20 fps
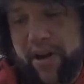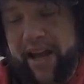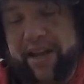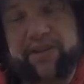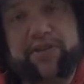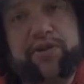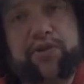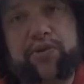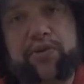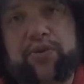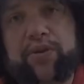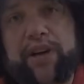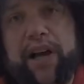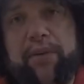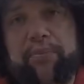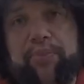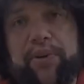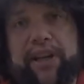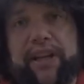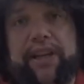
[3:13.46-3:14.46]
and tool
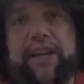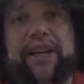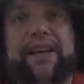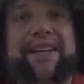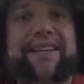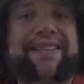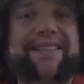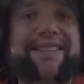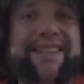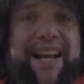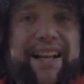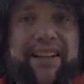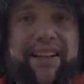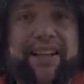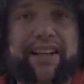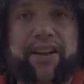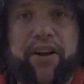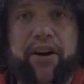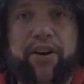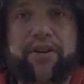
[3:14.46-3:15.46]
company is
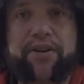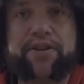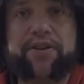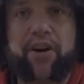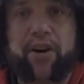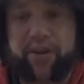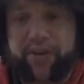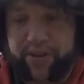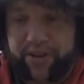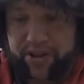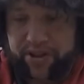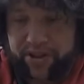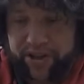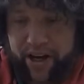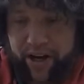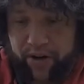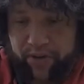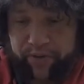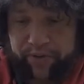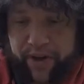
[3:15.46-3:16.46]
selling those on the
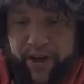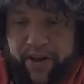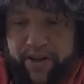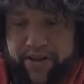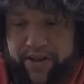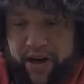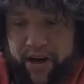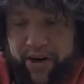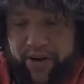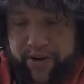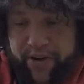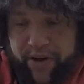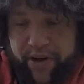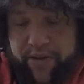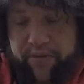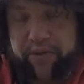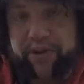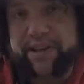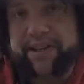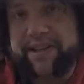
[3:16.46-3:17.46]
shelf.
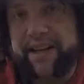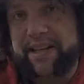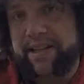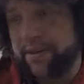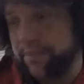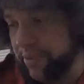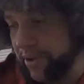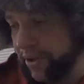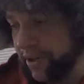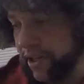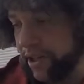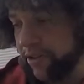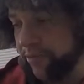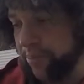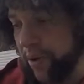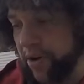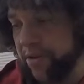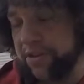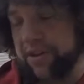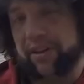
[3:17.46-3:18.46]
So for accessibility of
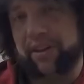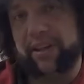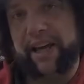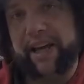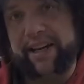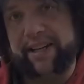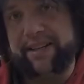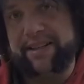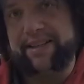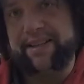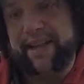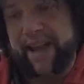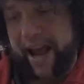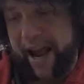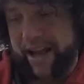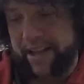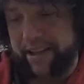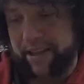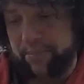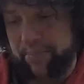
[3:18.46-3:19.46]
both the leads
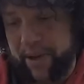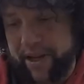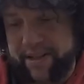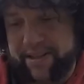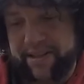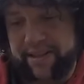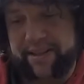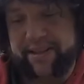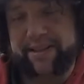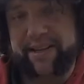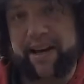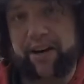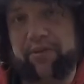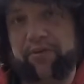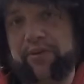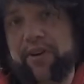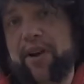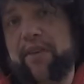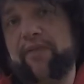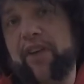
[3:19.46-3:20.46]
and the pencil
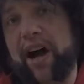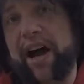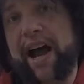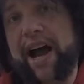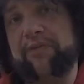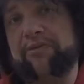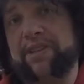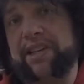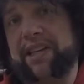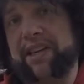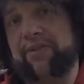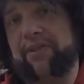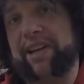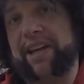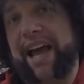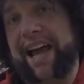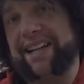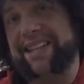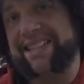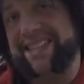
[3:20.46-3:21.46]
itself, I have to give
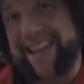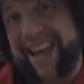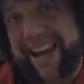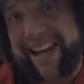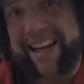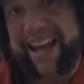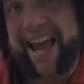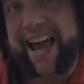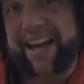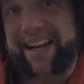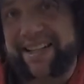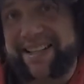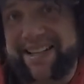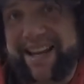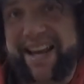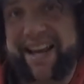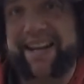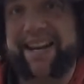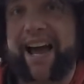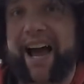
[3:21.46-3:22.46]
it a 10 out of
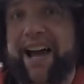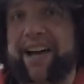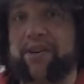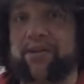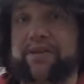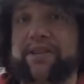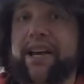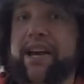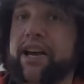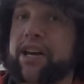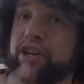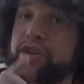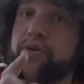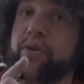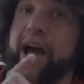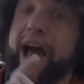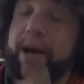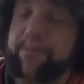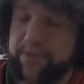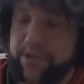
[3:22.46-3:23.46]
10 nails.
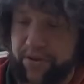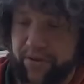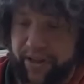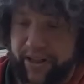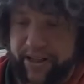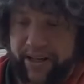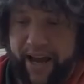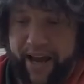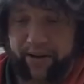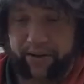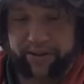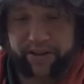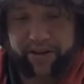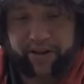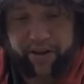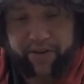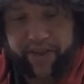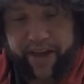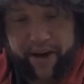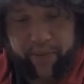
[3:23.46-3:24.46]
You absolutely nailed it
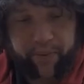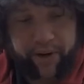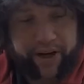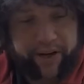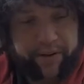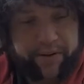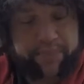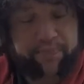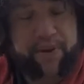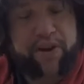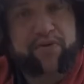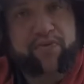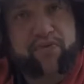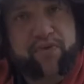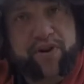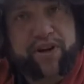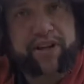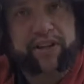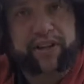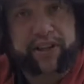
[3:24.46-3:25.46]
on that one. It's been
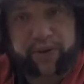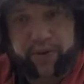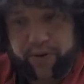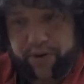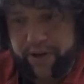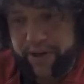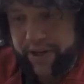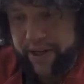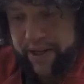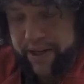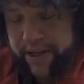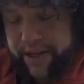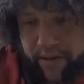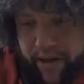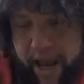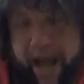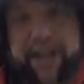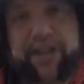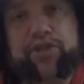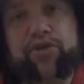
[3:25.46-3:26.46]
really good.
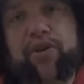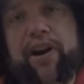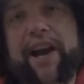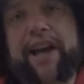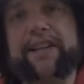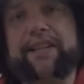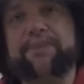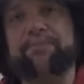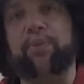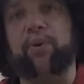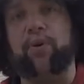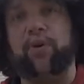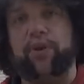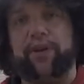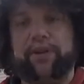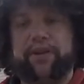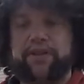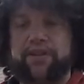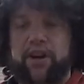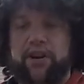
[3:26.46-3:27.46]
And
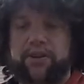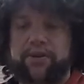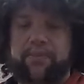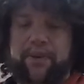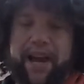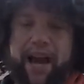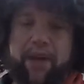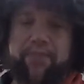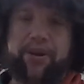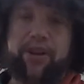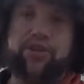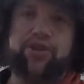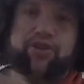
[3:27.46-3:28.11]
transport. So to be able to